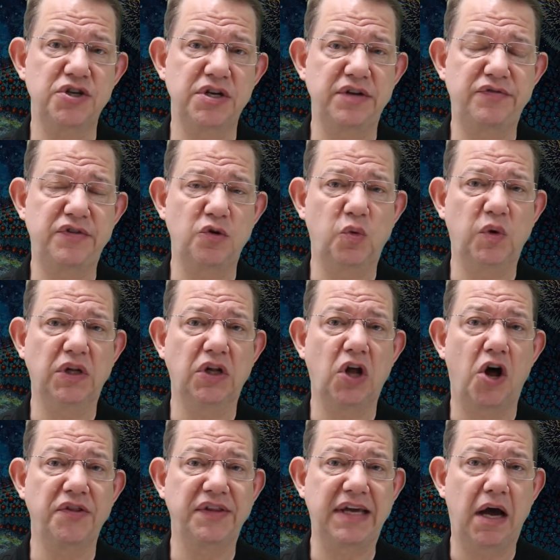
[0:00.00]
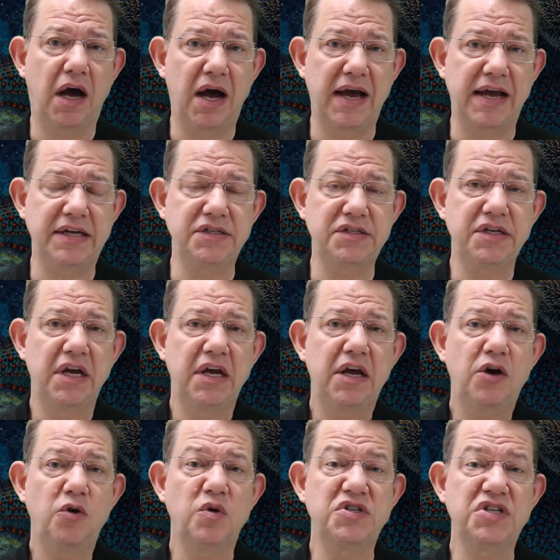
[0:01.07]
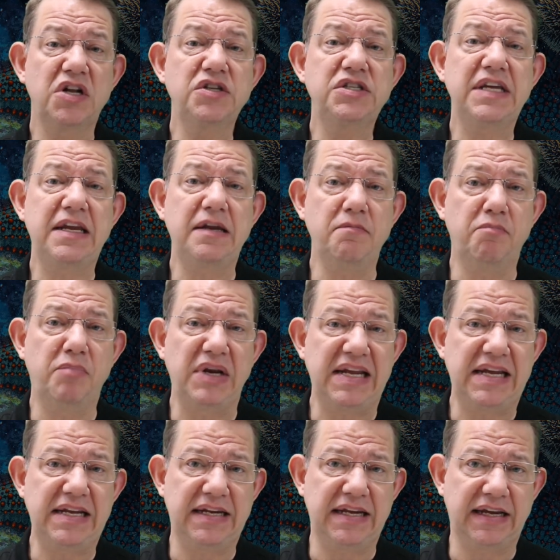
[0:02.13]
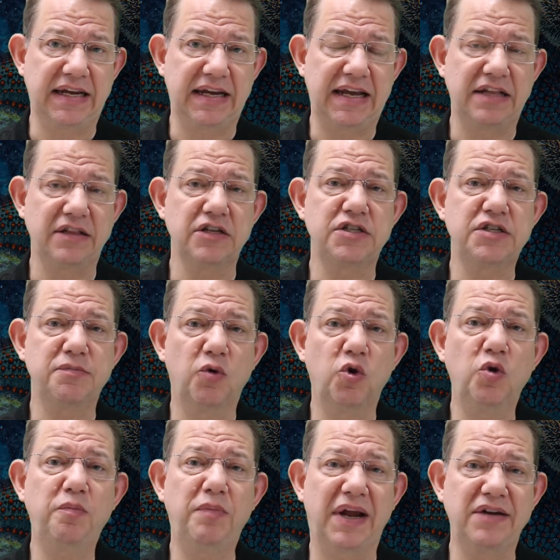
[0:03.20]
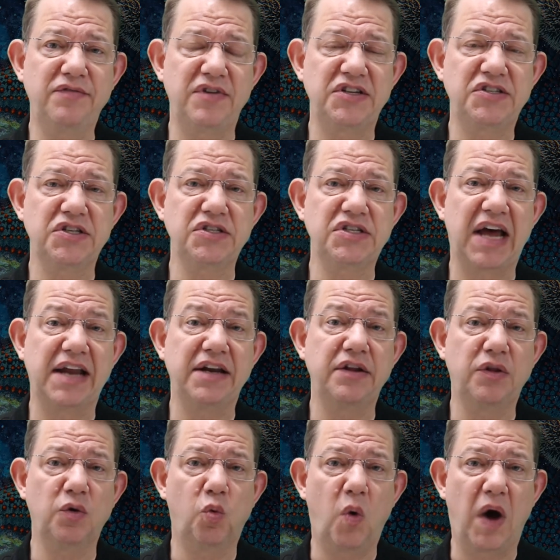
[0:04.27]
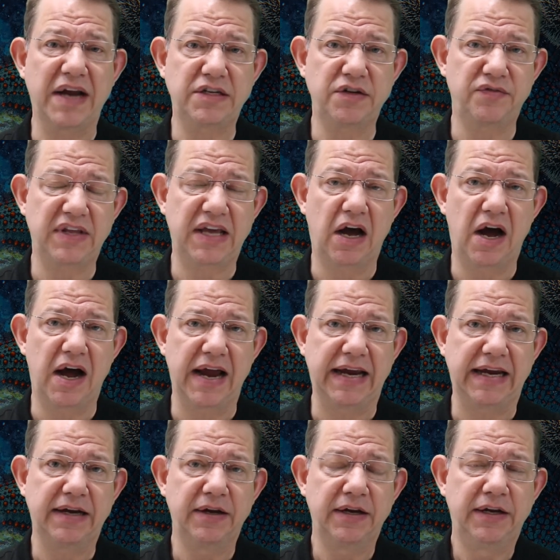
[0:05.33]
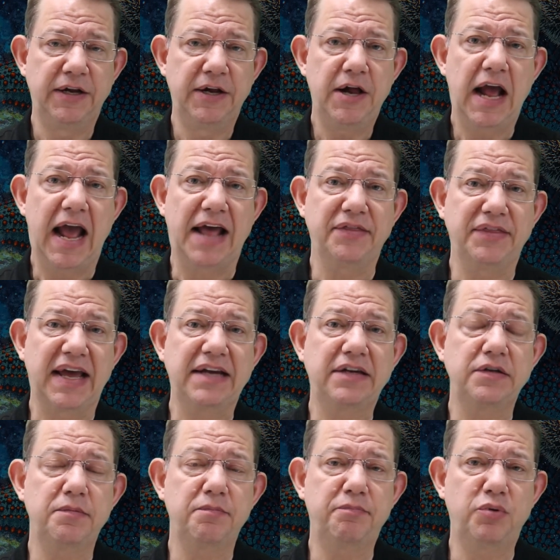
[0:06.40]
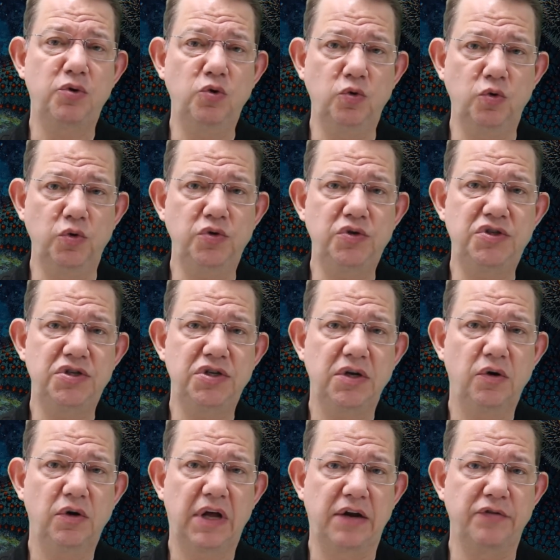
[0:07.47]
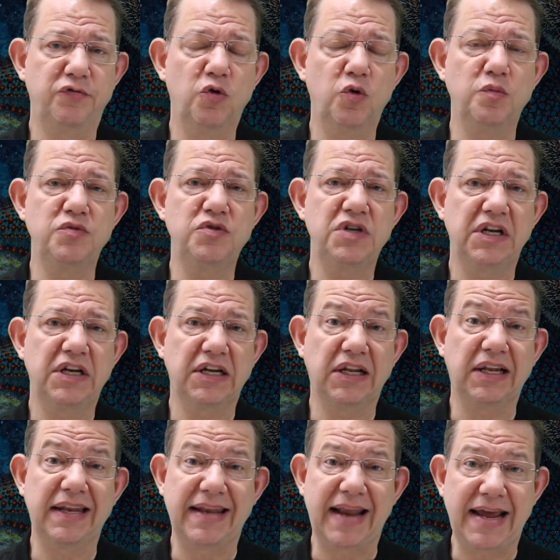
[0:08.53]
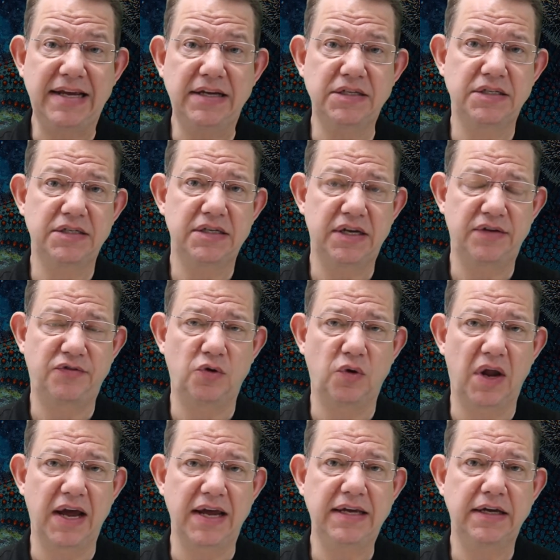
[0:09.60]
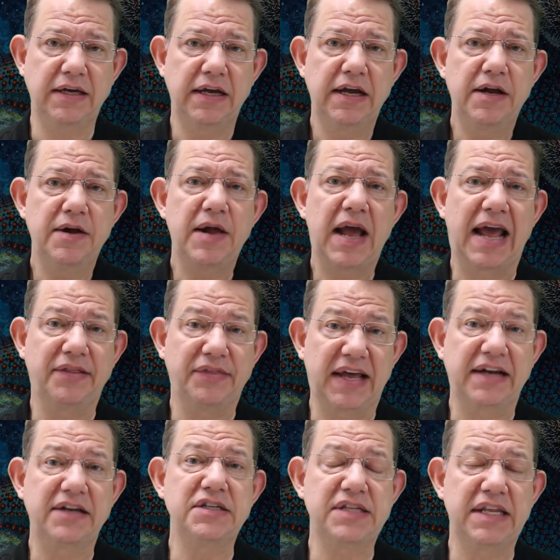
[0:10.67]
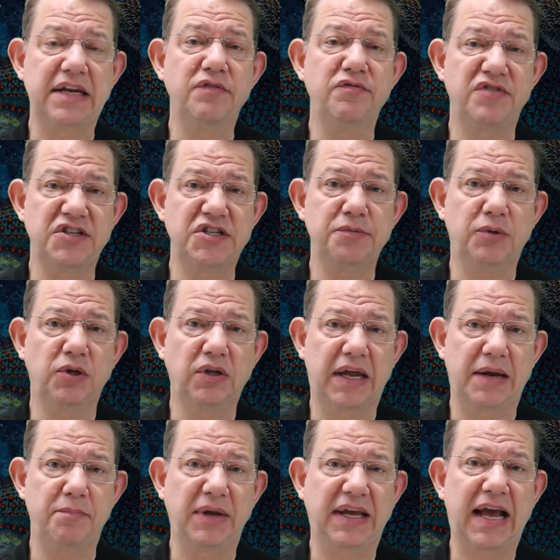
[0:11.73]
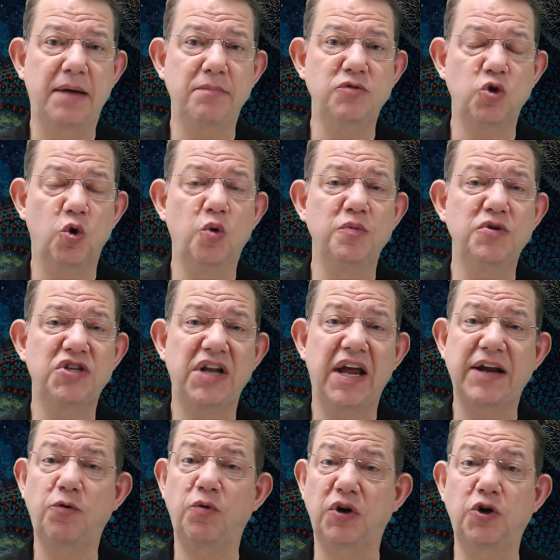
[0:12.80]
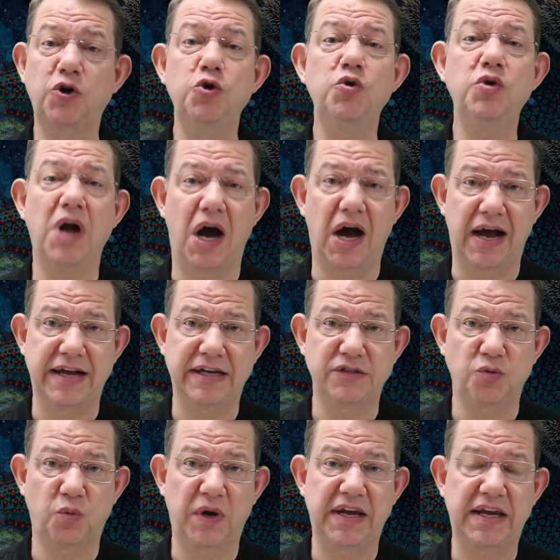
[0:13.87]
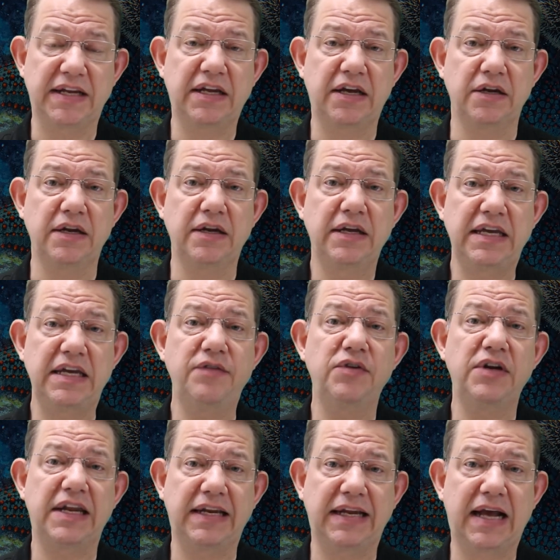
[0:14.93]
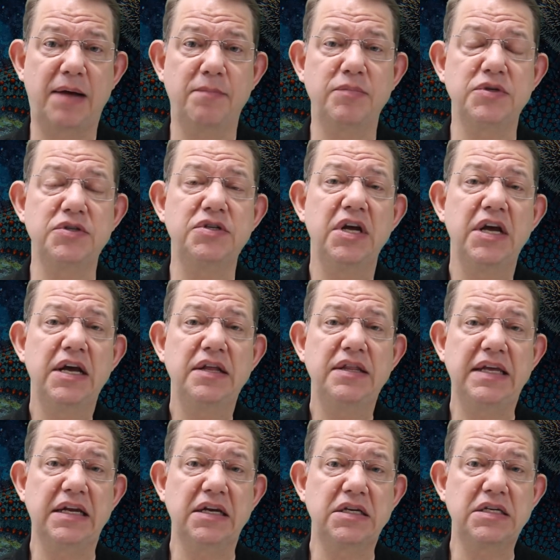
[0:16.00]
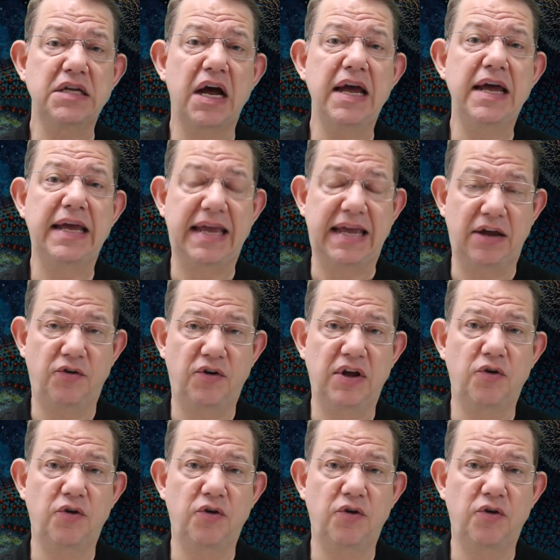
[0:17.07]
if you will, on the eyes results in bleeding in the small blood vessels under the white of the eye, and that pools and forms little lakes, if you like, and that is then visible and becomes almost like raccoon eyes, where it can even encompass the entire area